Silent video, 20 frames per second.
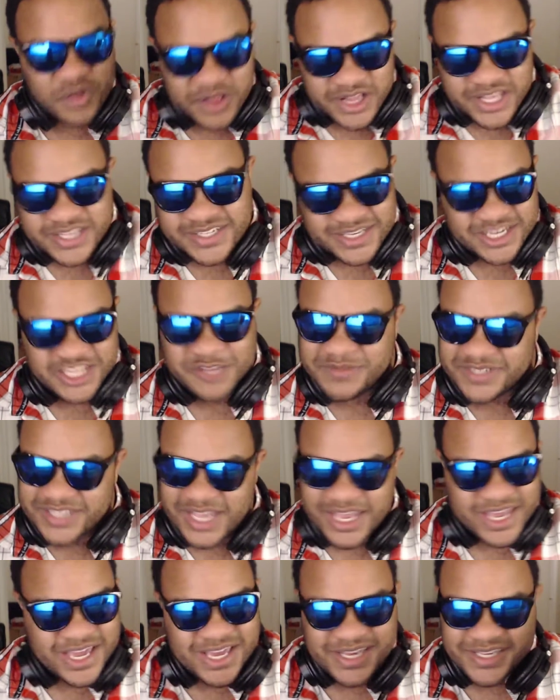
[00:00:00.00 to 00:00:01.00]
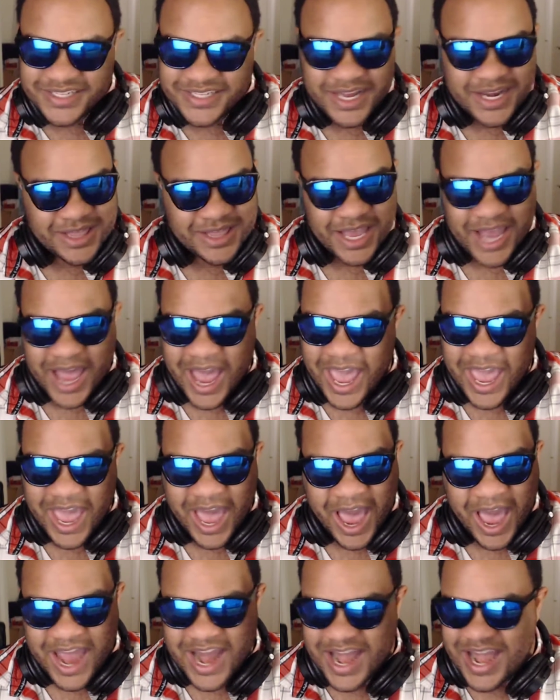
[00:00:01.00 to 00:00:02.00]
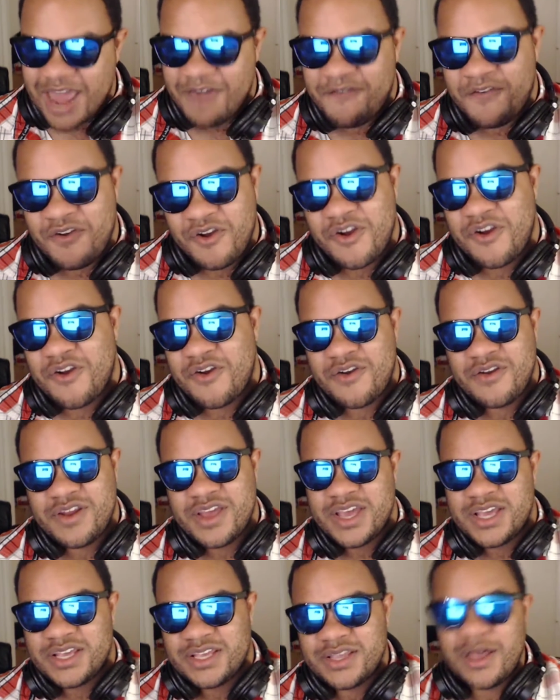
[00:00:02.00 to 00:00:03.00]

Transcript: Listen to him say. He said it like I'd never heard.